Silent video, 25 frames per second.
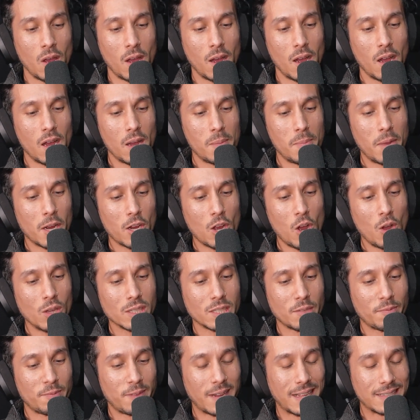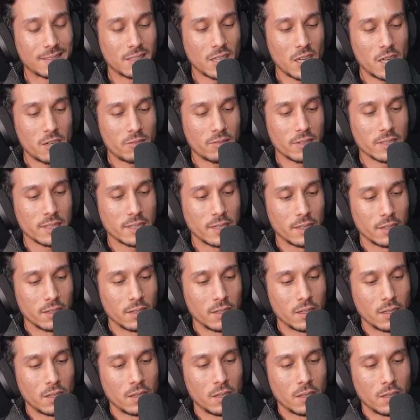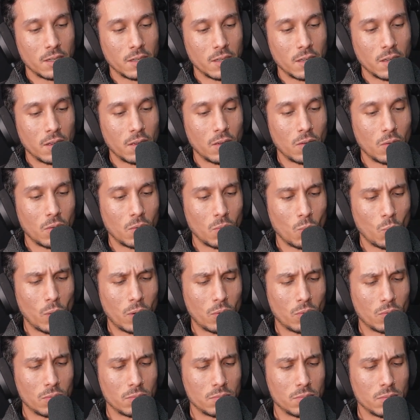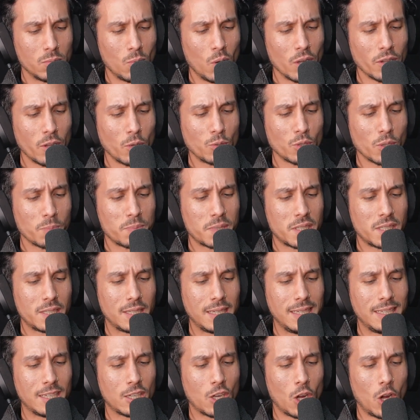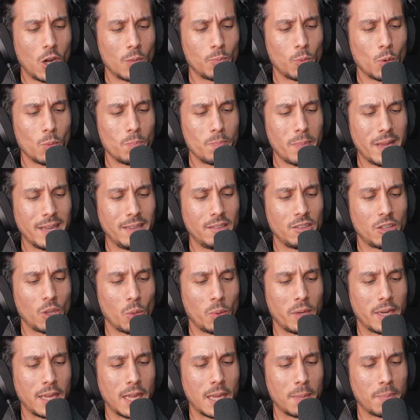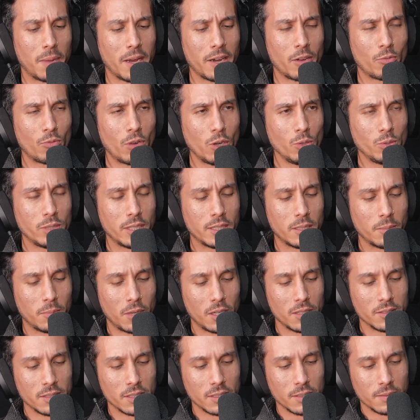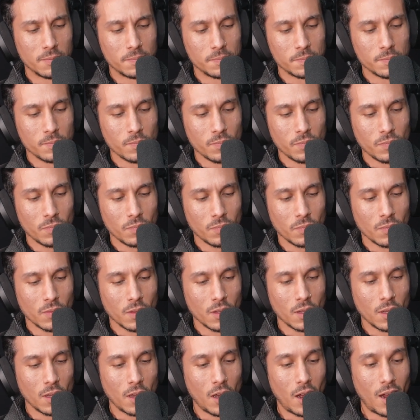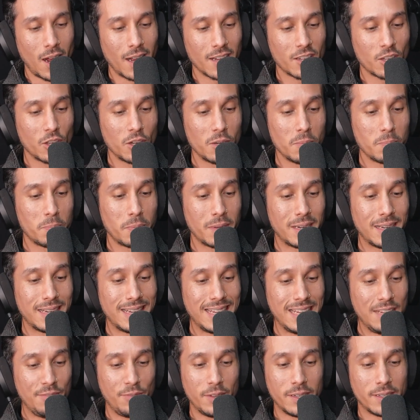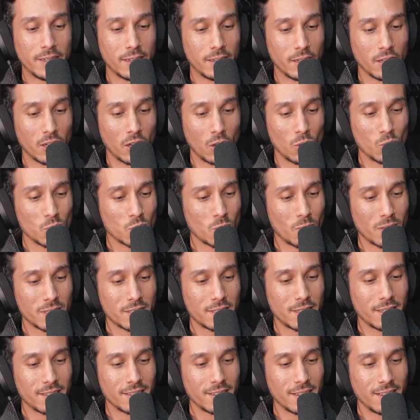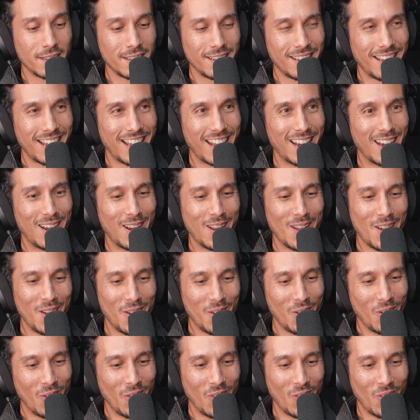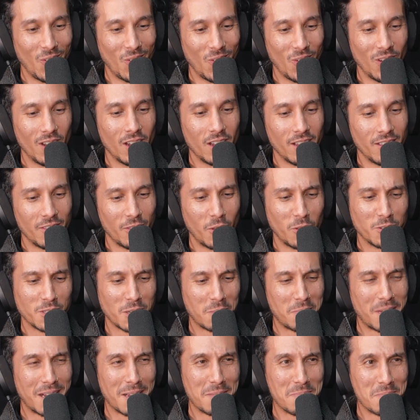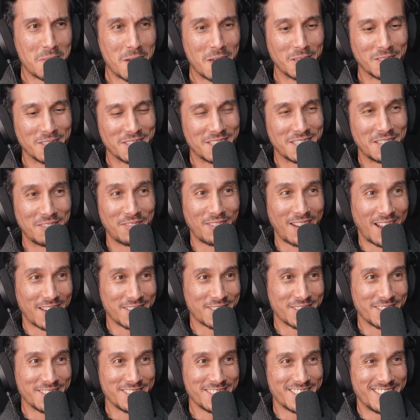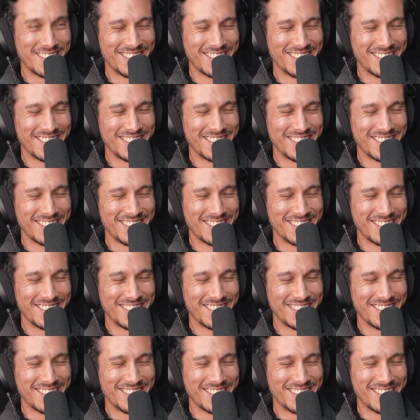My car's a flat tire," I said. "Well, what are those obscene cardboard men doing here by the road?" he demanded. I couldn't believe he didn't know, so I said, "Hello, those are my emergency flashers."